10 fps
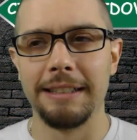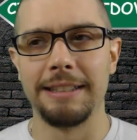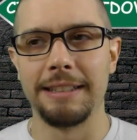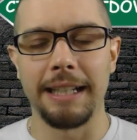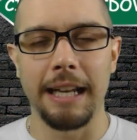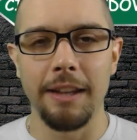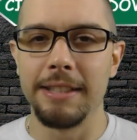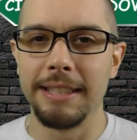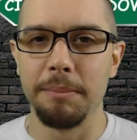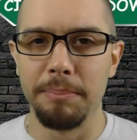She's like, "I'd love to
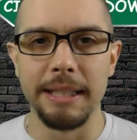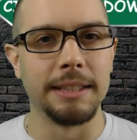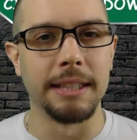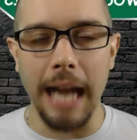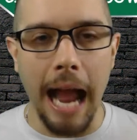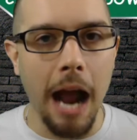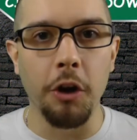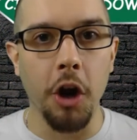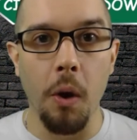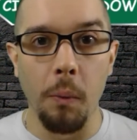see the beach." He's like, "I'll
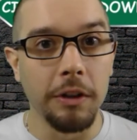go and